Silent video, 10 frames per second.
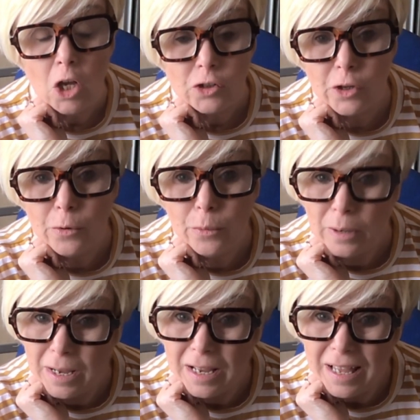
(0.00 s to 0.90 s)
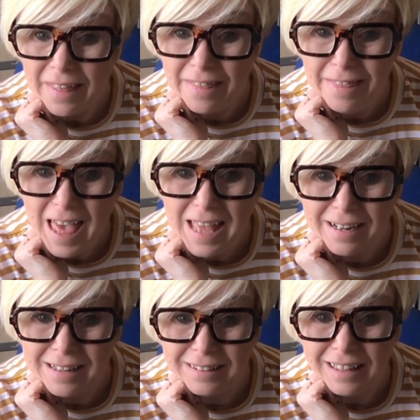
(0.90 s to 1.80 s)
So
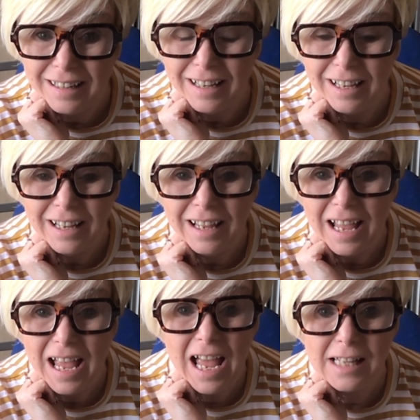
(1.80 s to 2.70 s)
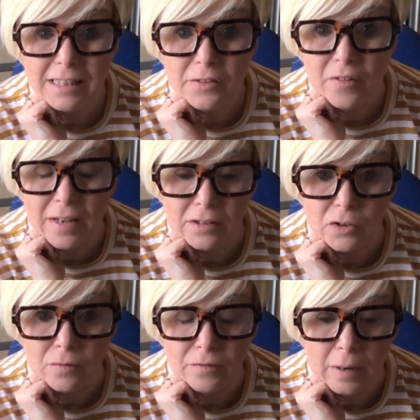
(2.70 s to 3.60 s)
then I had to find
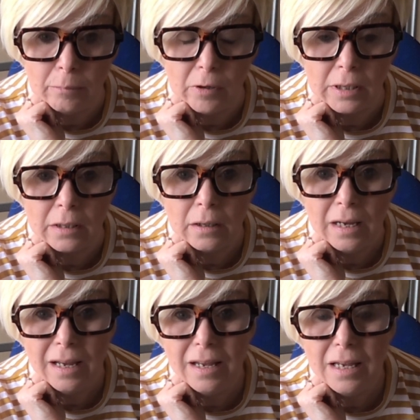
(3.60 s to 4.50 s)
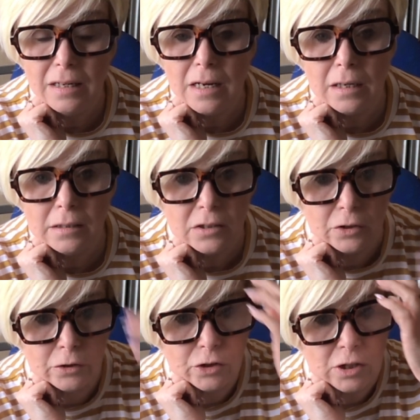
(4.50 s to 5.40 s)
some fabric, and I
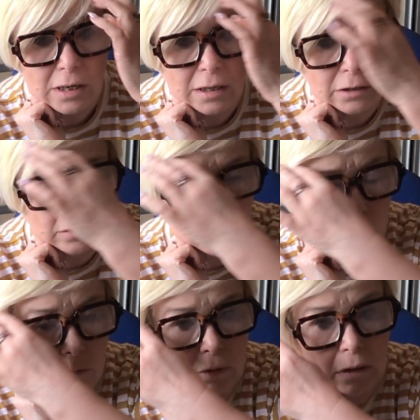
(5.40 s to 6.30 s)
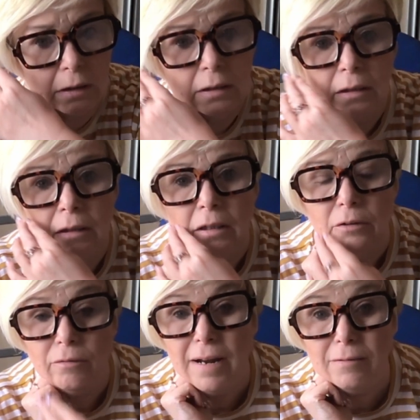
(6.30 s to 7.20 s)
searched high and low.
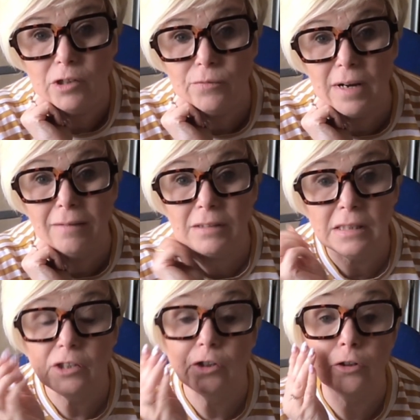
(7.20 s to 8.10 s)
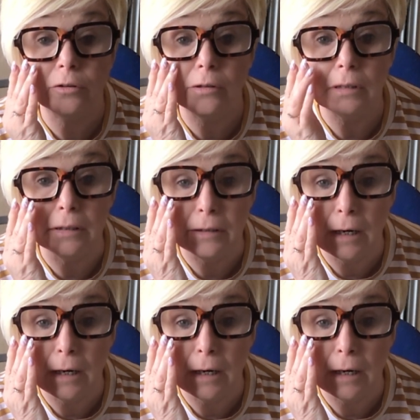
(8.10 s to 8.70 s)
Round and round in circles and